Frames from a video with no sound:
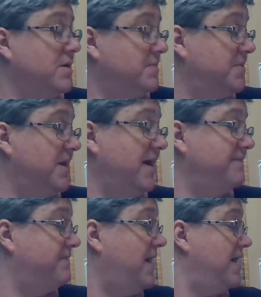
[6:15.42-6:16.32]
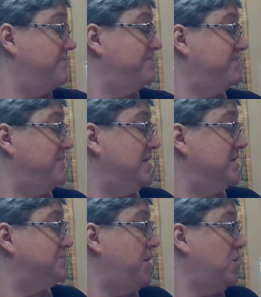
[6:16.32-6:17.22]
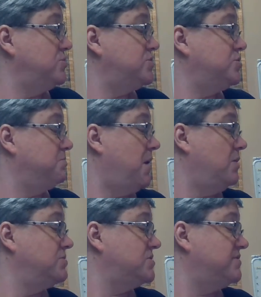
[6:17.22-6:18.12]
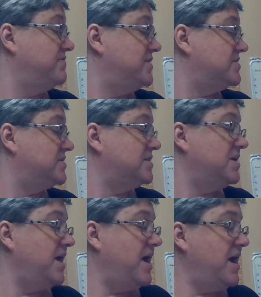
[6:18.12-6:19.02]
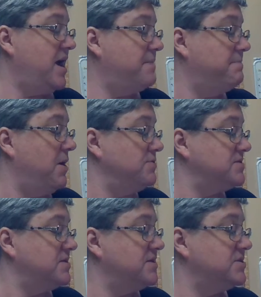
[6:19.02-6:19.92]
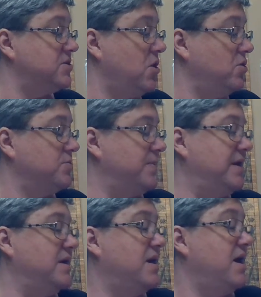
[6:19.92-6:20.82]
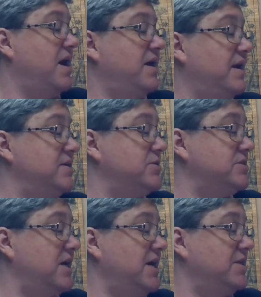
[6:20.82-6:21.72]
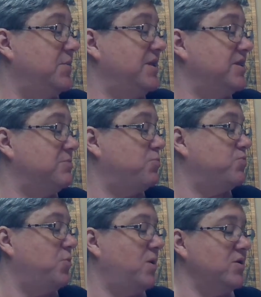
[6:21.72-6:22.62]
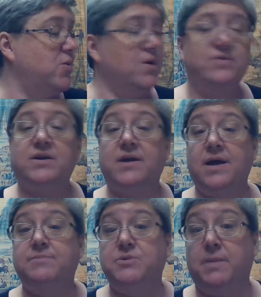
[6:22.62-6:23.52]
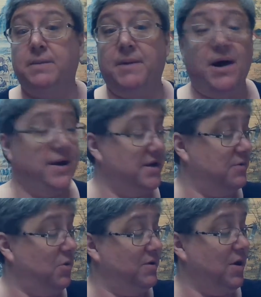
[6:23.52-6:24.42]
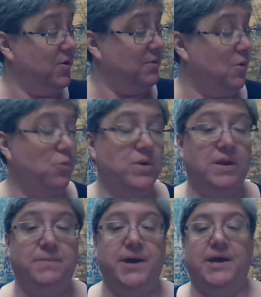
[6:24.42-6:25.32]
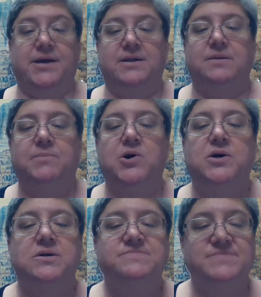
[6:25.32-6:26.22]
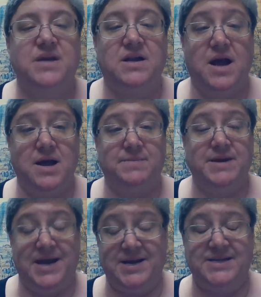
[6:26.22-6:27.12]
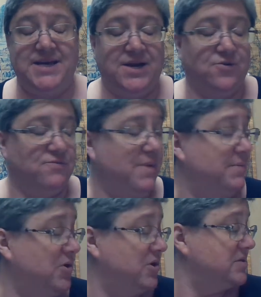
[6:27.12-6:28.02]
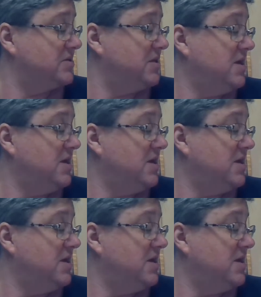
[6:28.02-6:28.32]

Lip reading: But I've been exposed to most of this and have most of this told to me. And I do say, the one quote that came to my mind, and the one note I wrote really big in the book, and I am an annotator of my books,